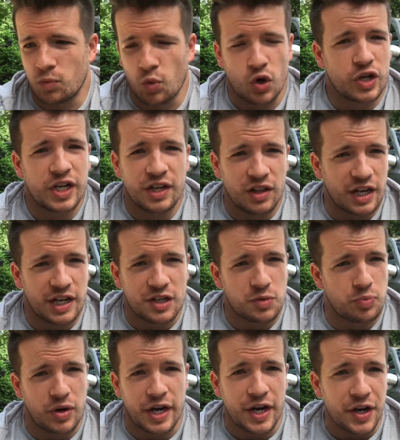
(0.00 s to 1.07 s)
working like it's
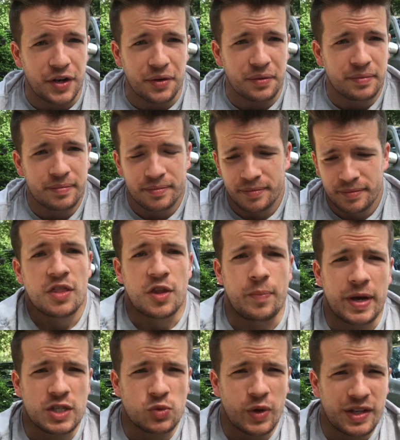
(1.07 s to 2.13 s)
brand new. The
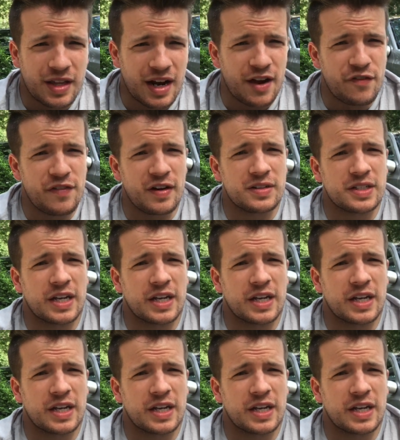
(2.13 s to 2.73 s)
best way that I've found